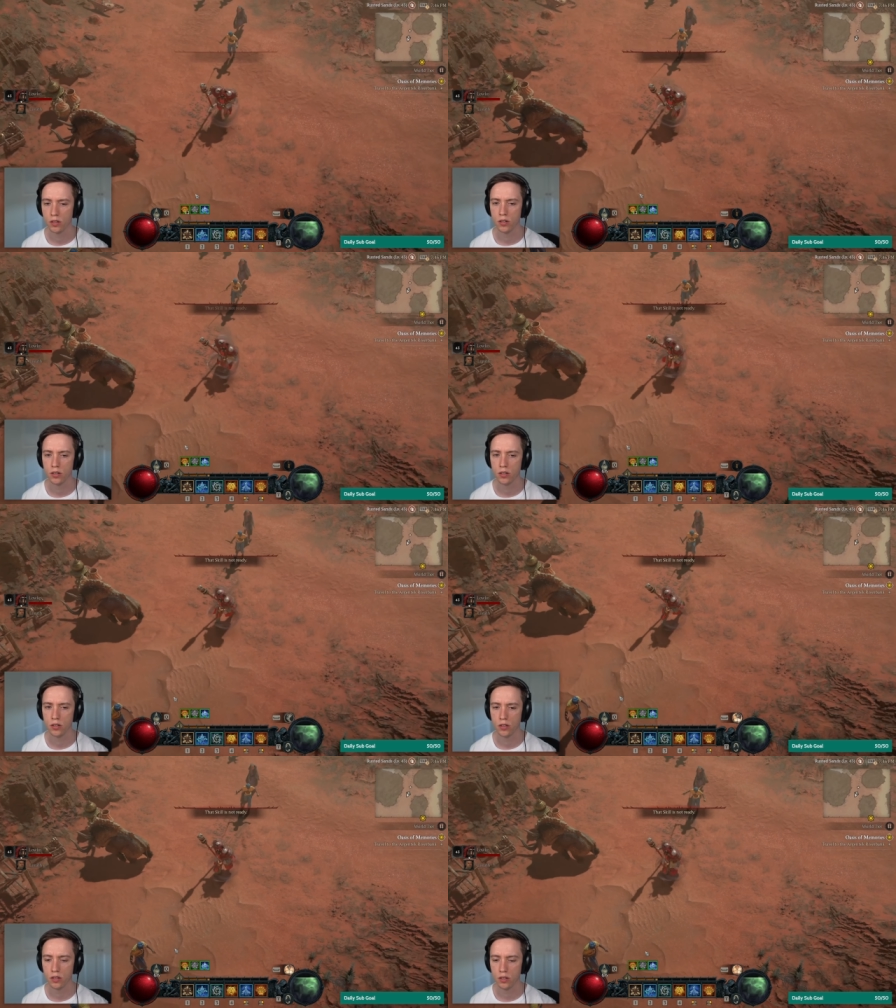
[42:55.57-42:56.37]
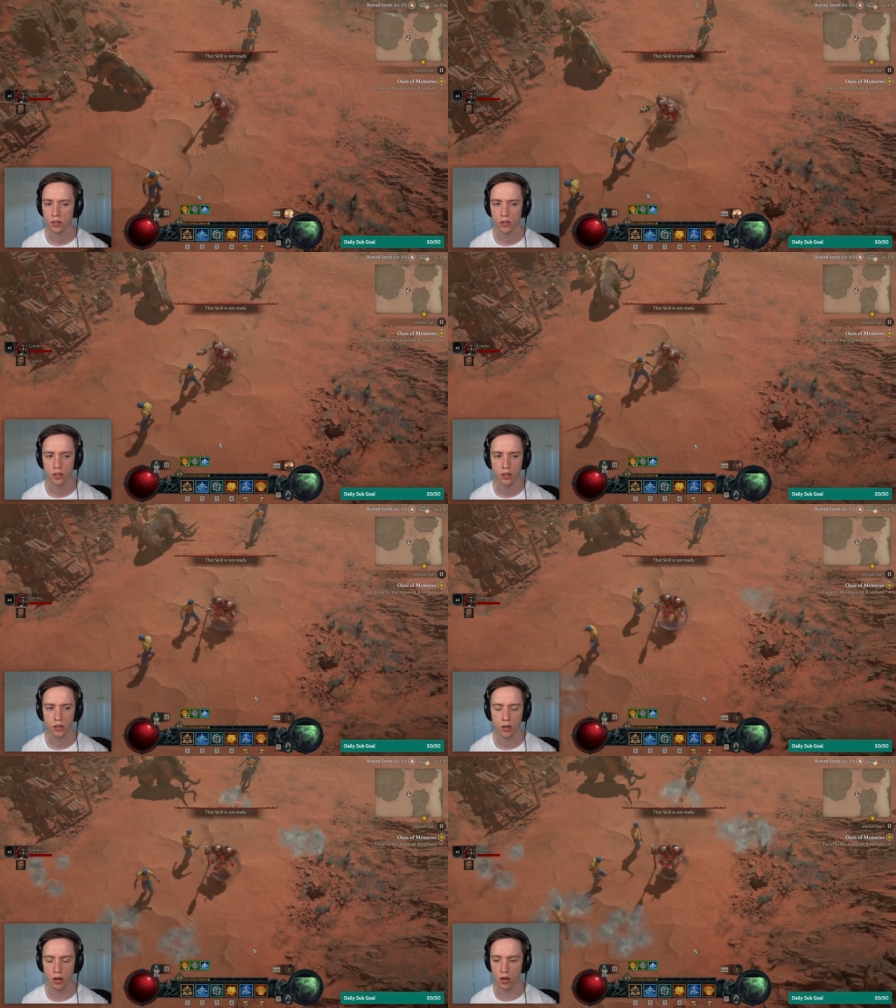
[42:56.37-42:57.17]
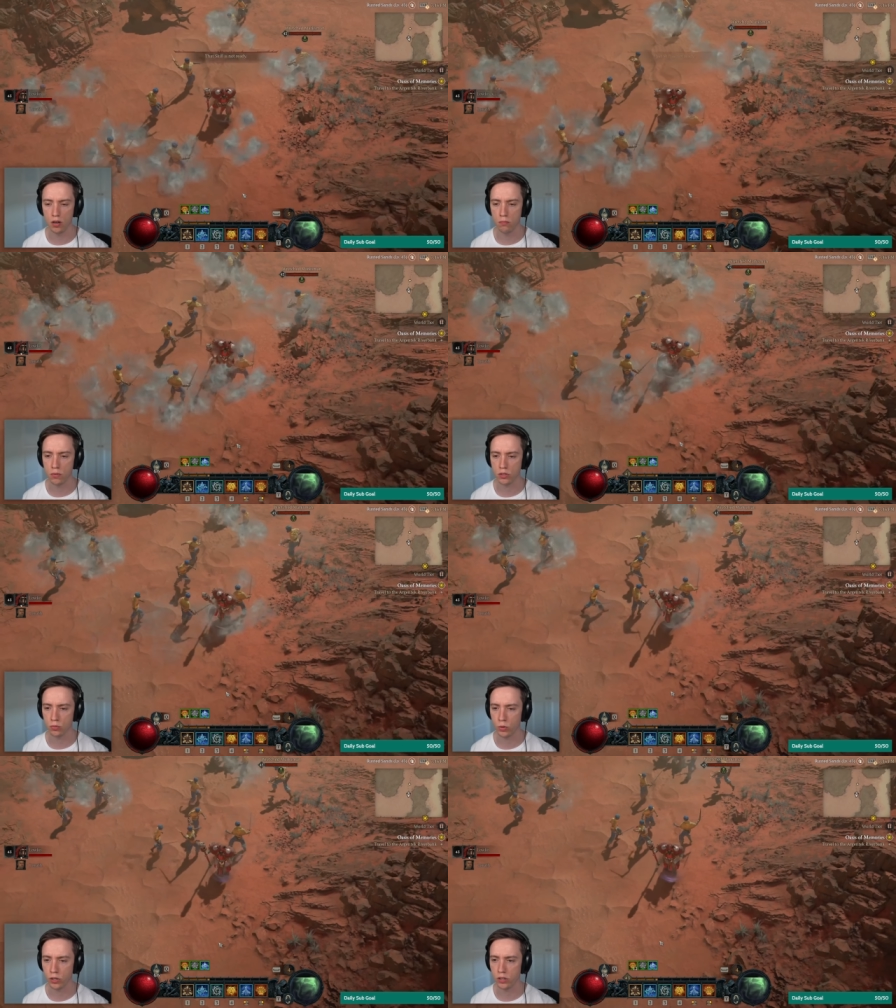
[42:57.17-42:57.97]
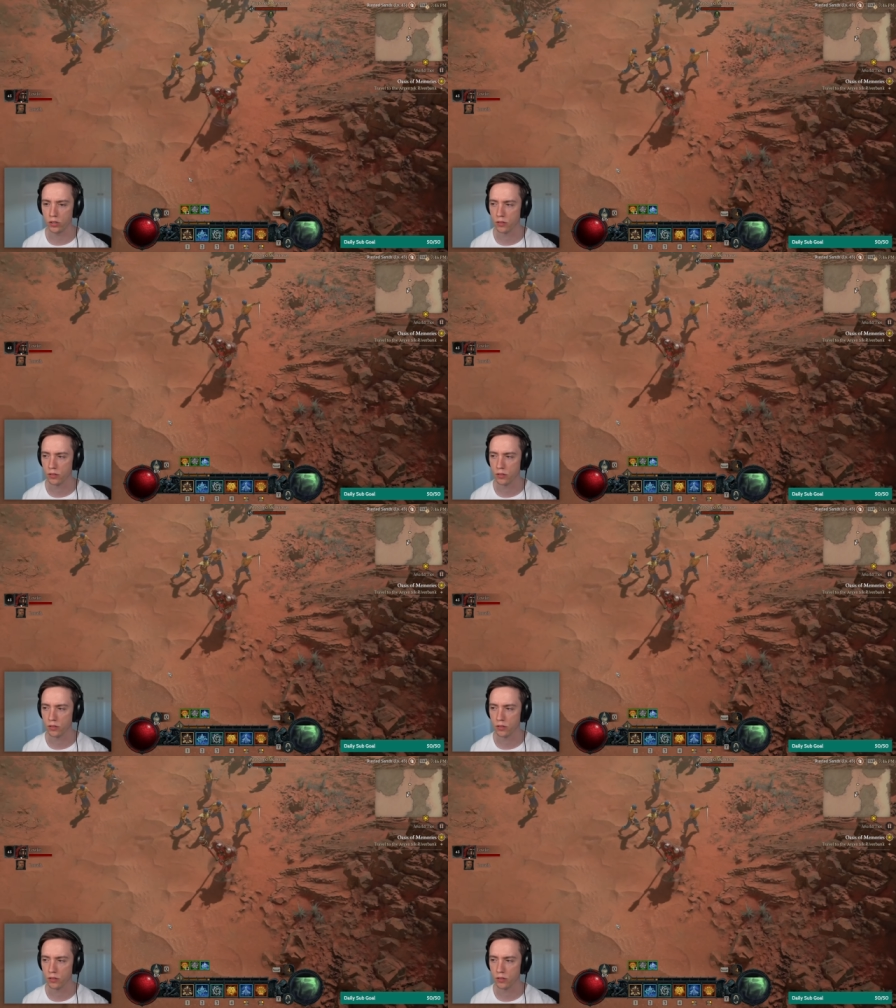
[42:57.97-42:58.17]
I must wait a moment. I must wait.